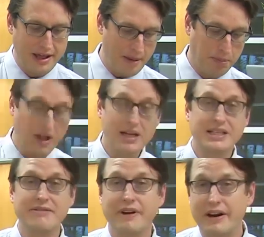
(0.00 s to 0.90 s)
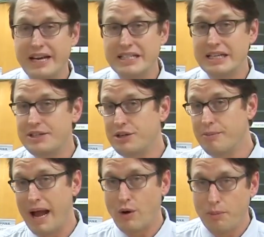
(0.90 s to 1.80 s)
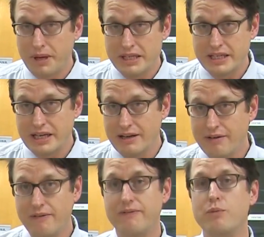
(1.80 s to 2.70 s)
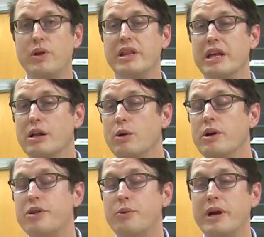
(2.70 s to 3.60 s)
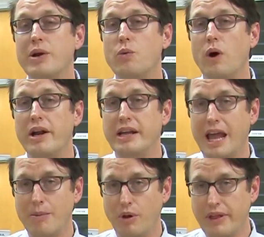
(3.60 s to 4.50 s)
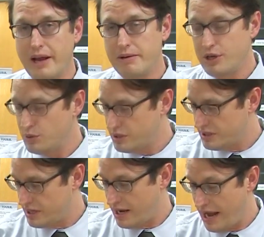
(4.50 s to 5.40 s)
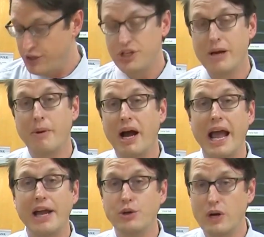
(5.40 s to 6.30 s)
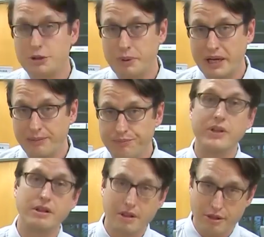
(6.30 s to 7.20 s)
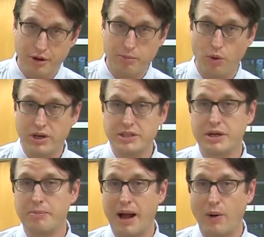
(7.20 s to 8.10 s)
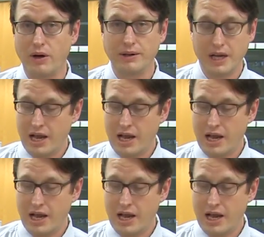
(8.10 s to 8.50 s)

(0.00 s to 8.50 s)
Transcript: It plugs in very easily to your Mac or P C with the included three in one cable that uses uh, H D M I and U S B. The third port is uh, power.